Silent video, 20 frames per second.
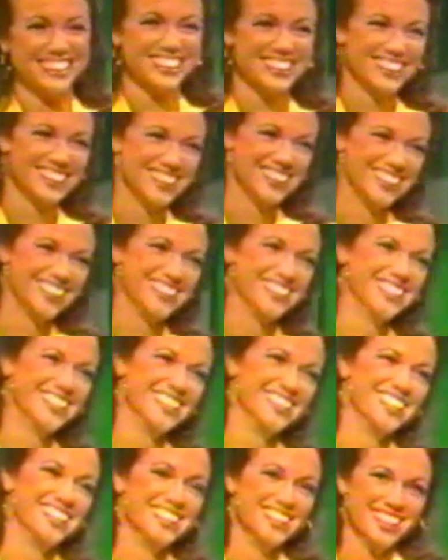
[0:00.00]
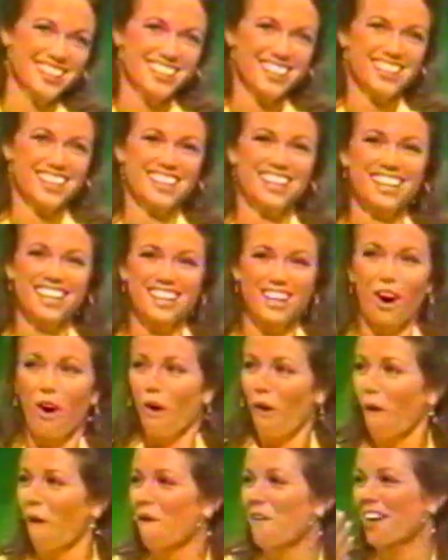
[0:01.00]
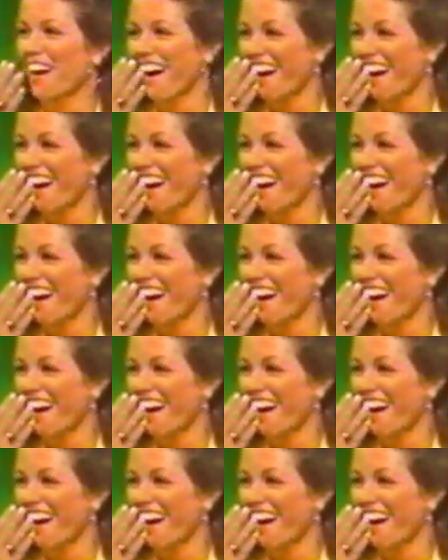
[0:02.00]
okay, let's bring on Fatsona. Uh, let's bring on